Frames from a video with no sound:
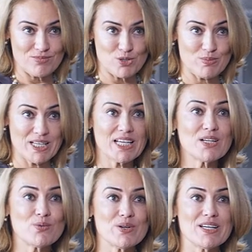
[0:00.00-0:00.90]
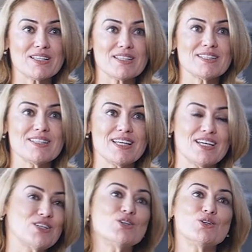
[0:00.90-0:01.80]
to begin with,
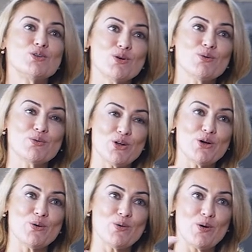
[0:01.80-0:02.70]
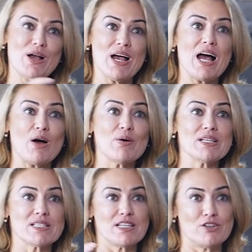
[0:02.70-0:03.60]
then you don't know how
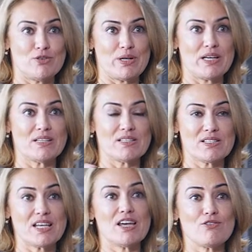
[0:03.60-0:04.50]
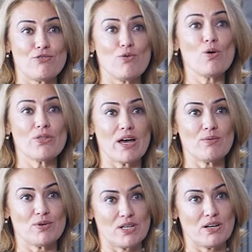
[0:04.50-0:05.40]
easily you can save for
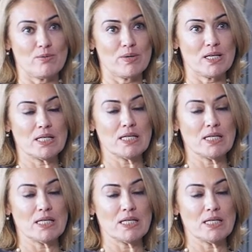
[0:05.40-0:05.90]
that retirement.